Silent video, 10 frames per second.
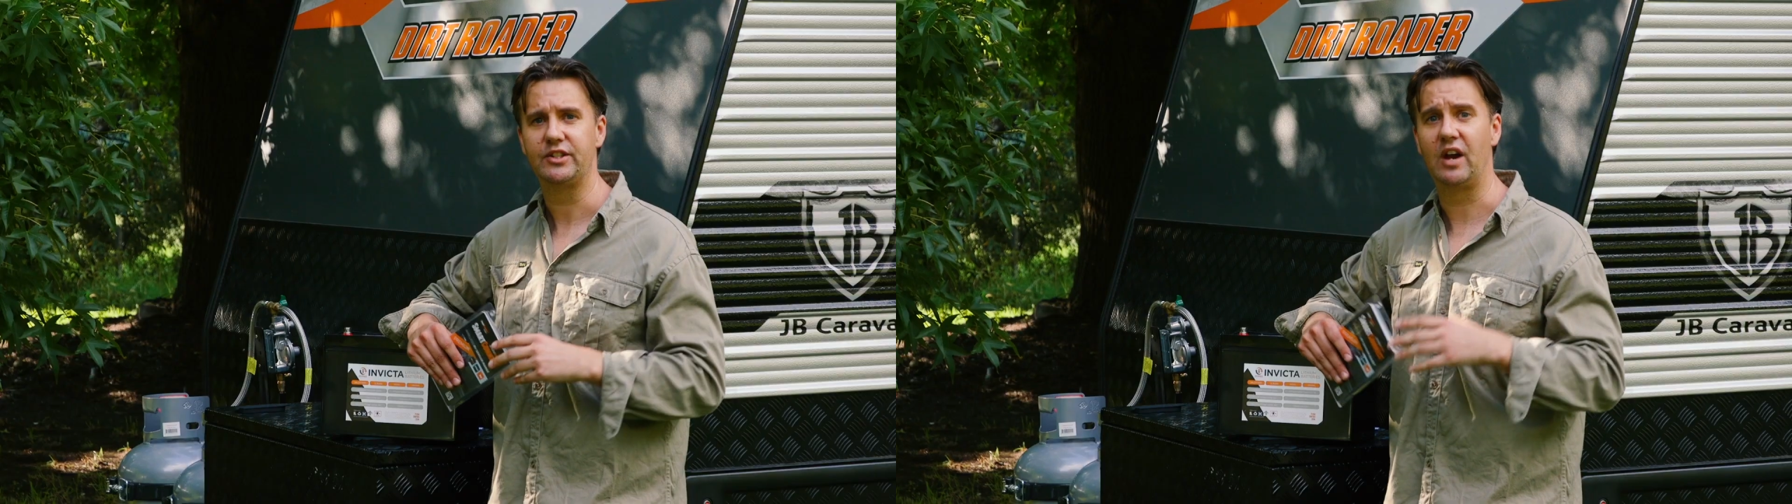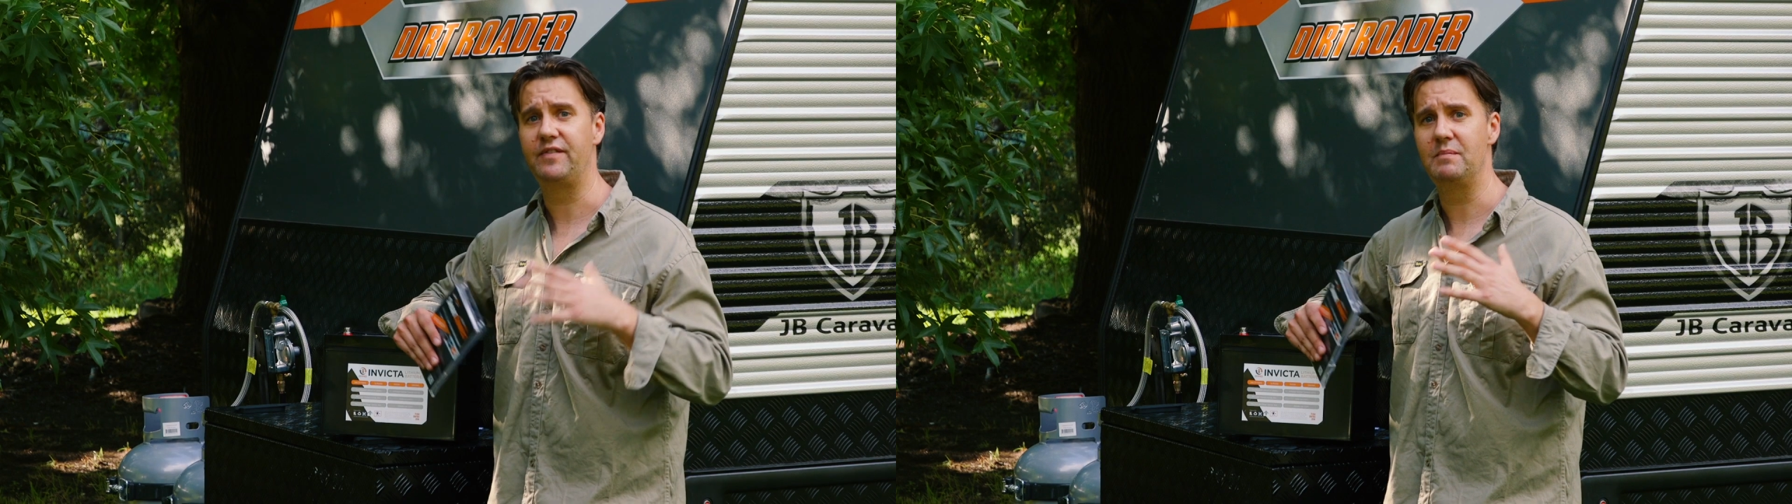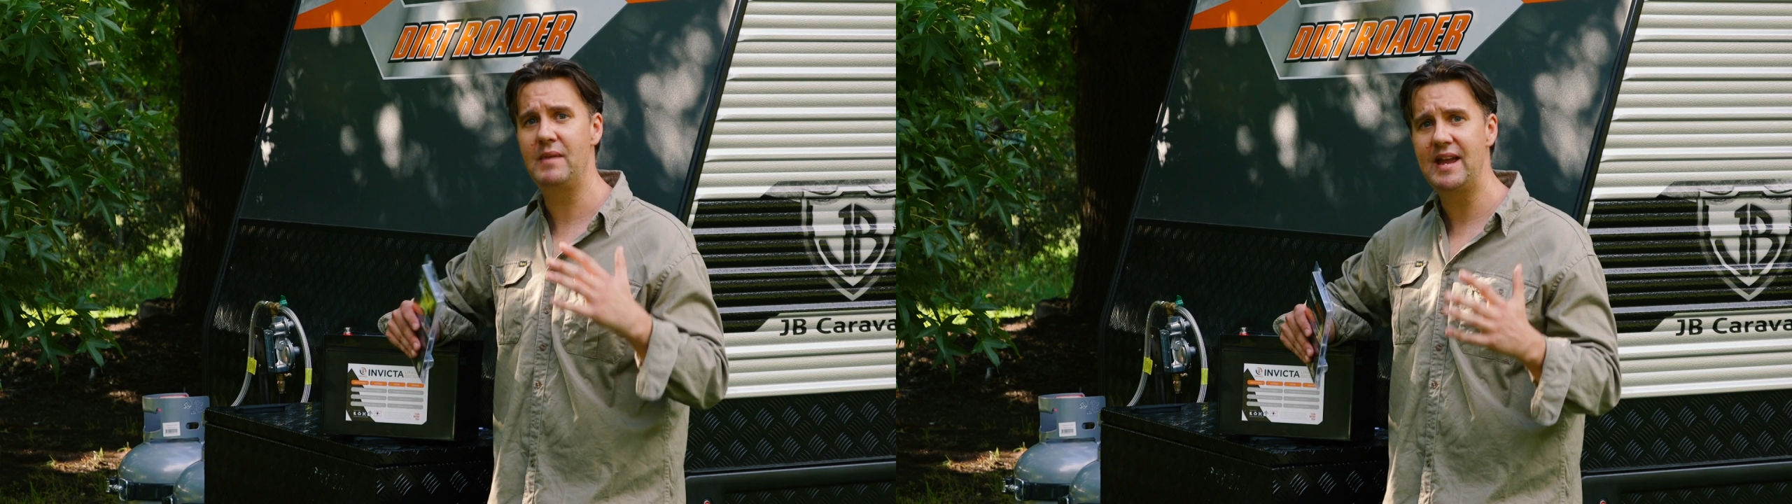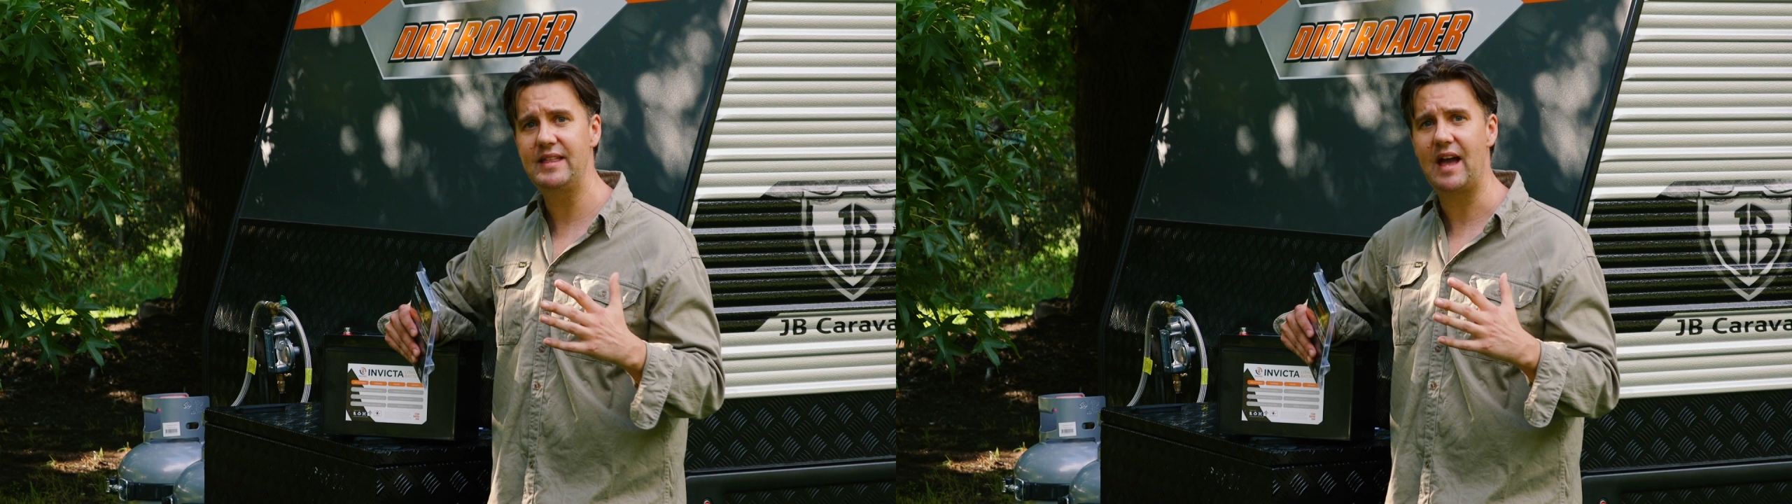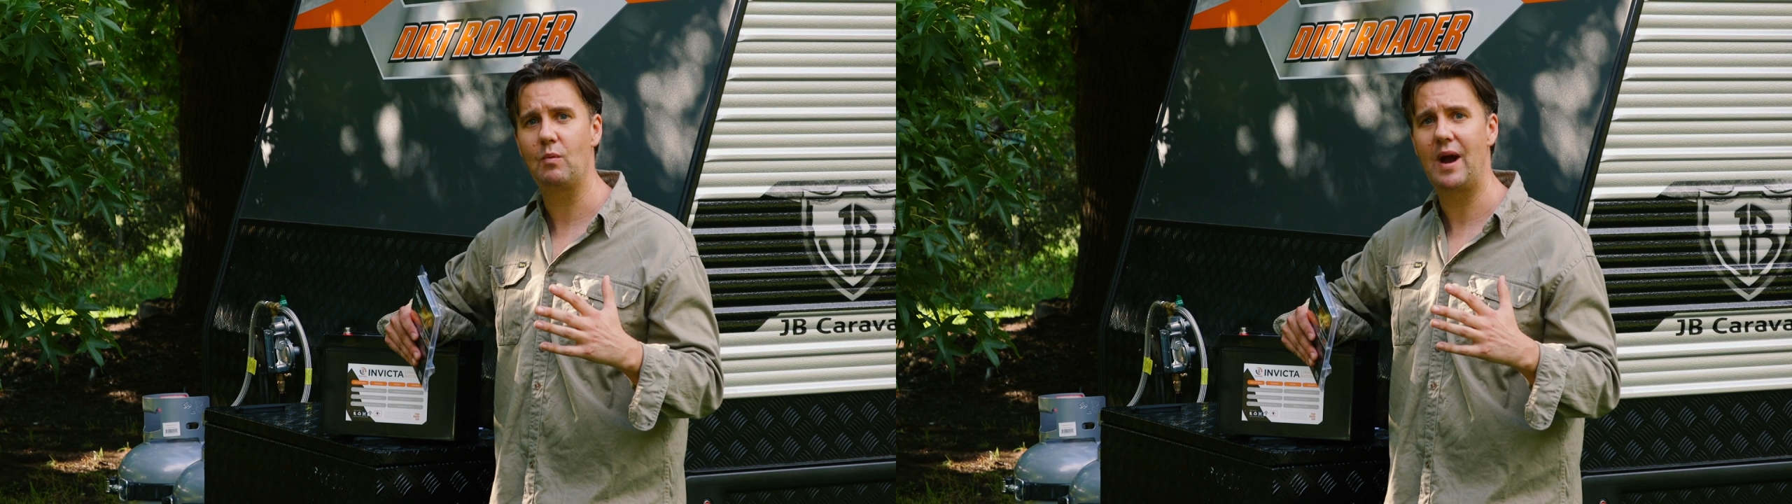So for me,
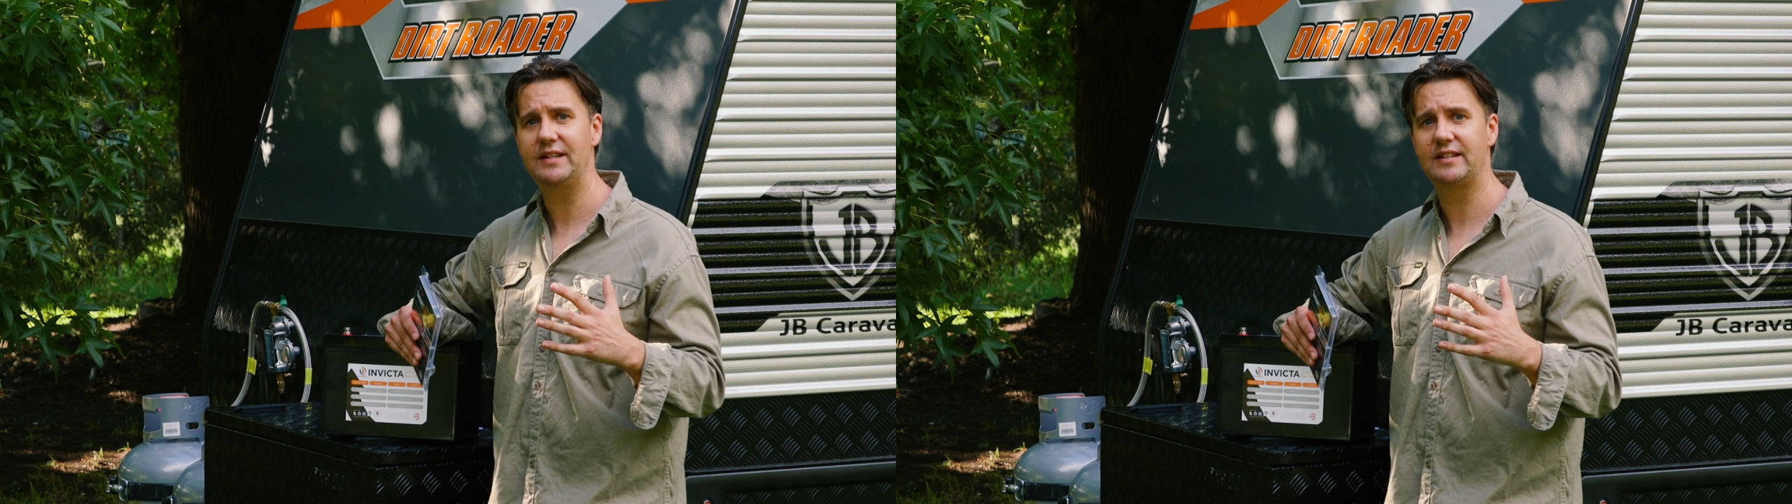that weight